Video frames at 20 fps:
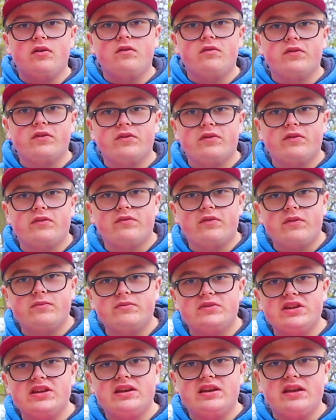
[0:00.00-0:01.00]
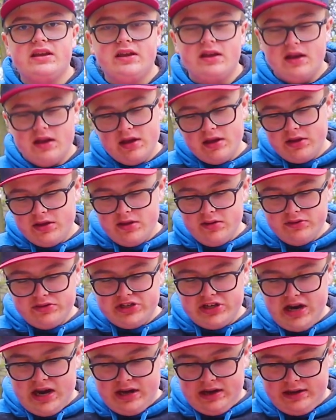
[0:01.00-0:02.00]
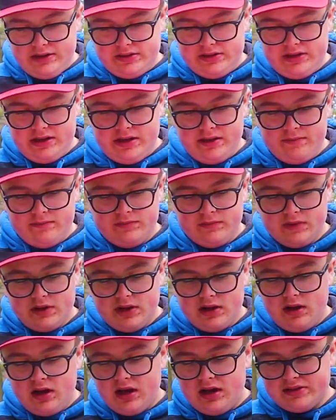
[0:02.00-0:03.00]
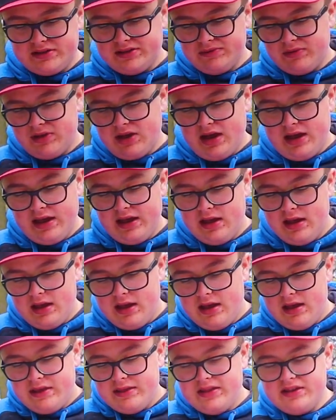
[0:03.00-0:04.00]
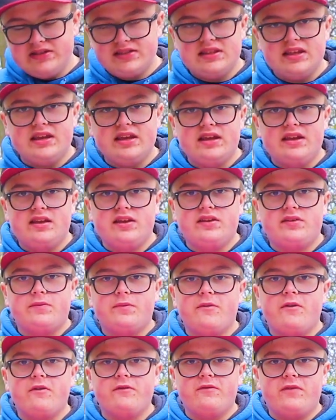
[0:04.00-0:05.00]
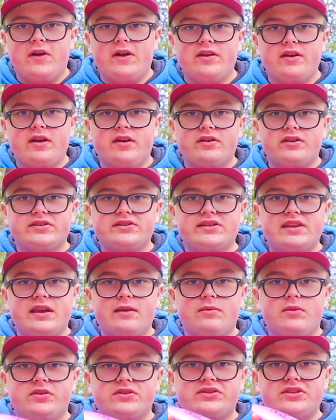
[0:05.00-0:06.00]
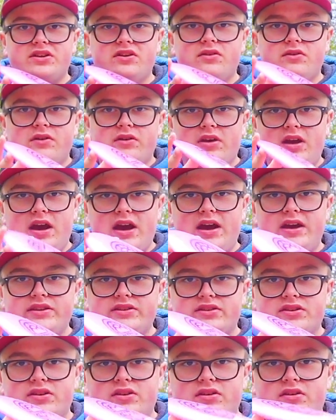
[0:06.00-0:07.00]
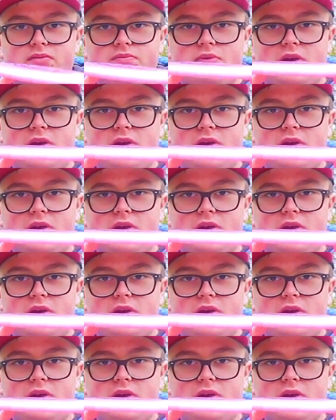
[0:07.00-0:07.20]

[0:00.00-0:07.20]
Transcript: over from DD. Huge shout out to him, awesome guy. This thing is very understable, so hyzer, it'll